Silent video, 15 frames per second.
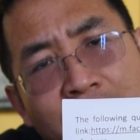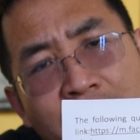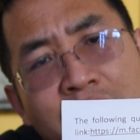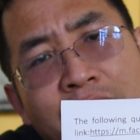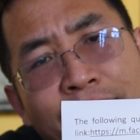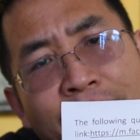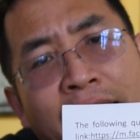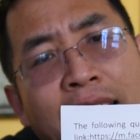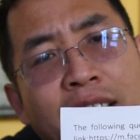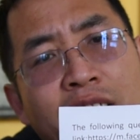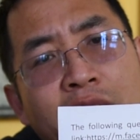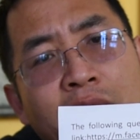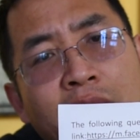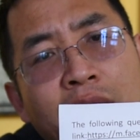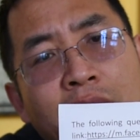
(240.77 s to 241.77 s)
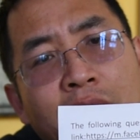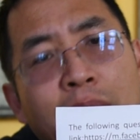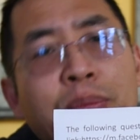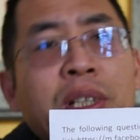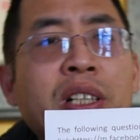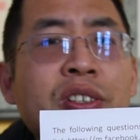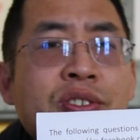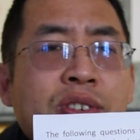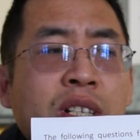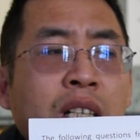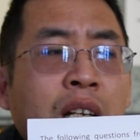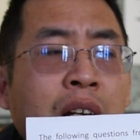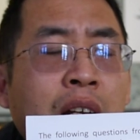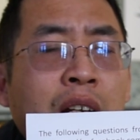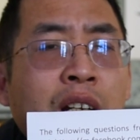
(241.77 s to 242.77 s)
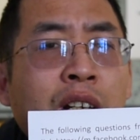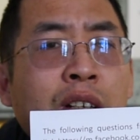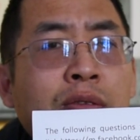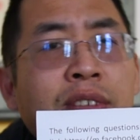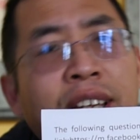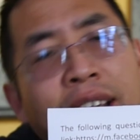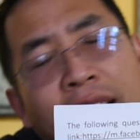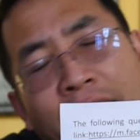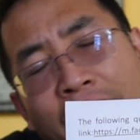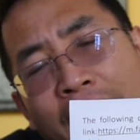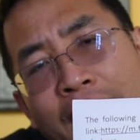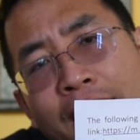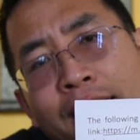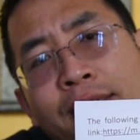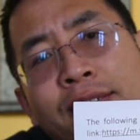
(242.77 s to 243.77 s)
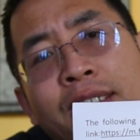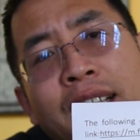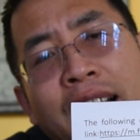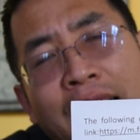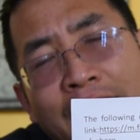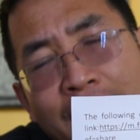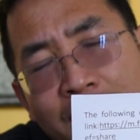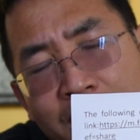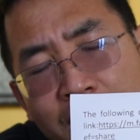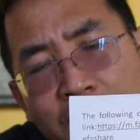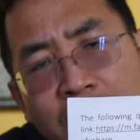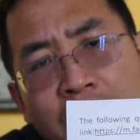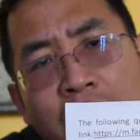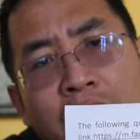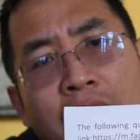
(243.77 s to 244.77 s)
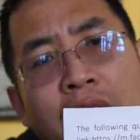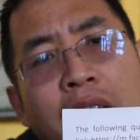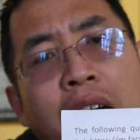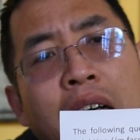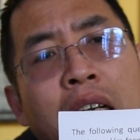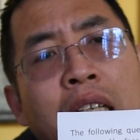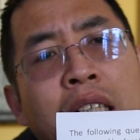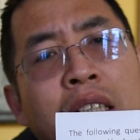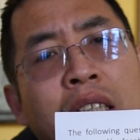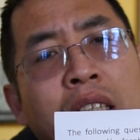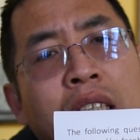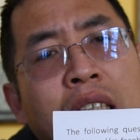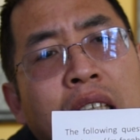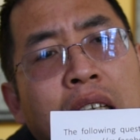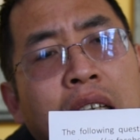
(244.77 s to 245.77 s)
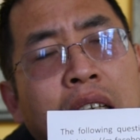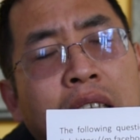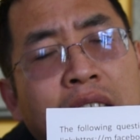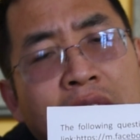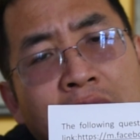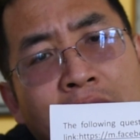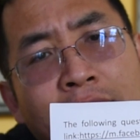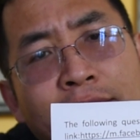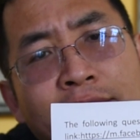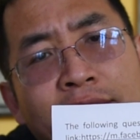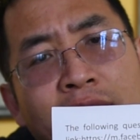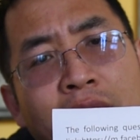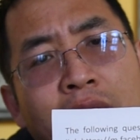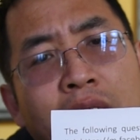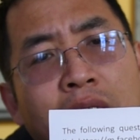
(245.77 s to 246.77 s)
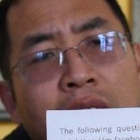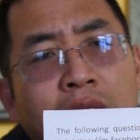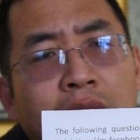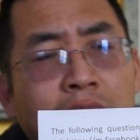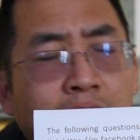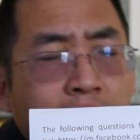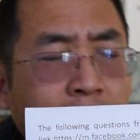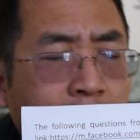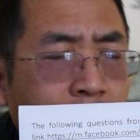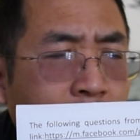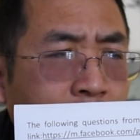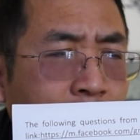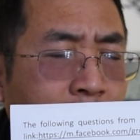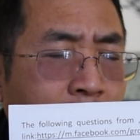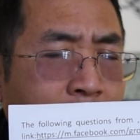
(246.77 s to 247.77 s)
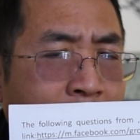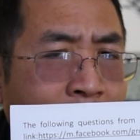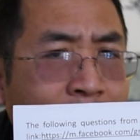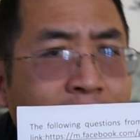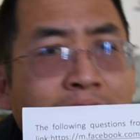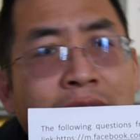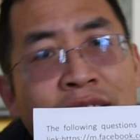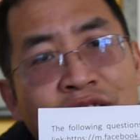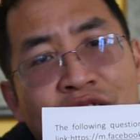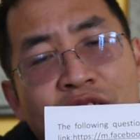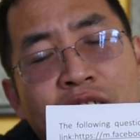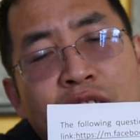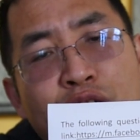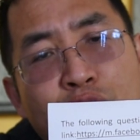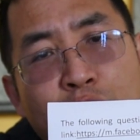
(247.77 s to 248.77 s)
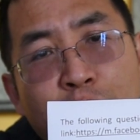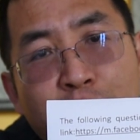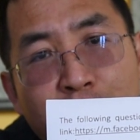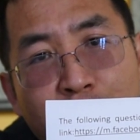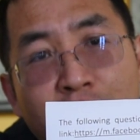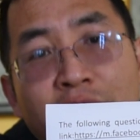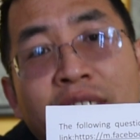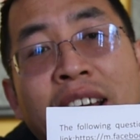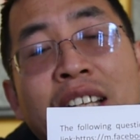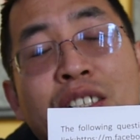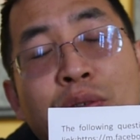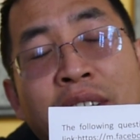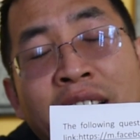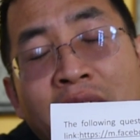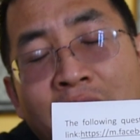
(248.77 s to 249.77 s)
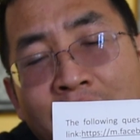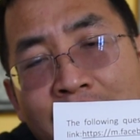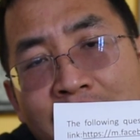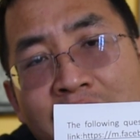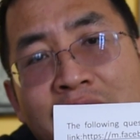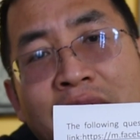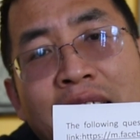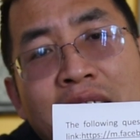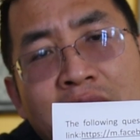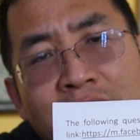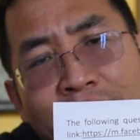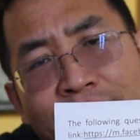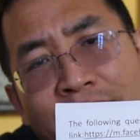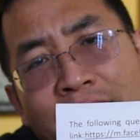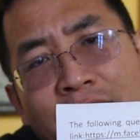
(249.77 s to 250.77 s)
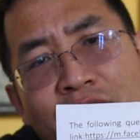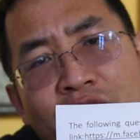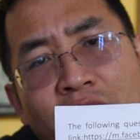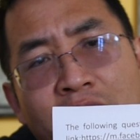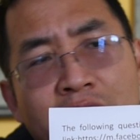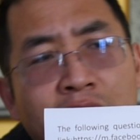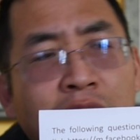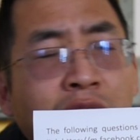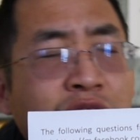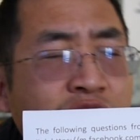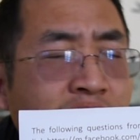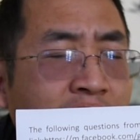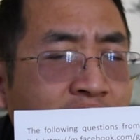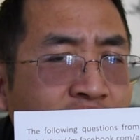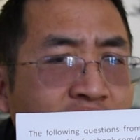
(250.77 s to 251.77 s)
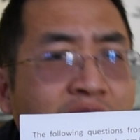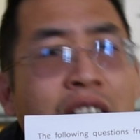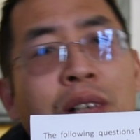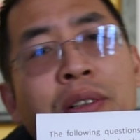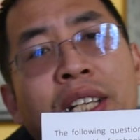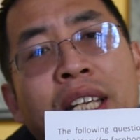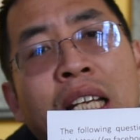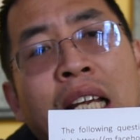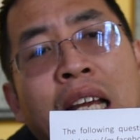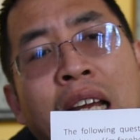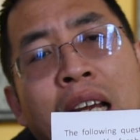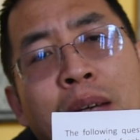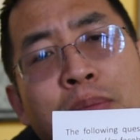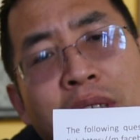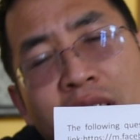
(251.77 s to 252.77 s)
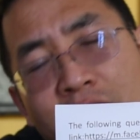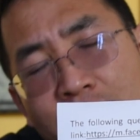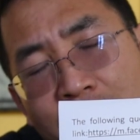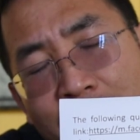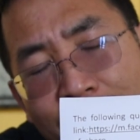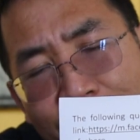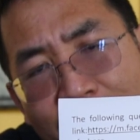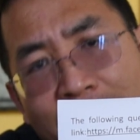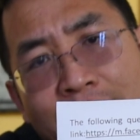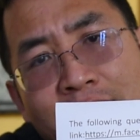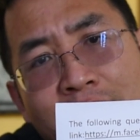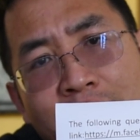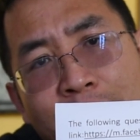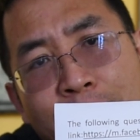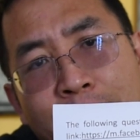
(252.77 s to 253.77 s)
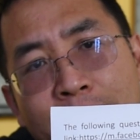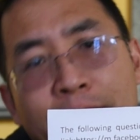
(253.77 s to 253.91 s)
is a fact because we have collected enough evidence to prove that reincarnation is a fact. It's not a theory, but a fact.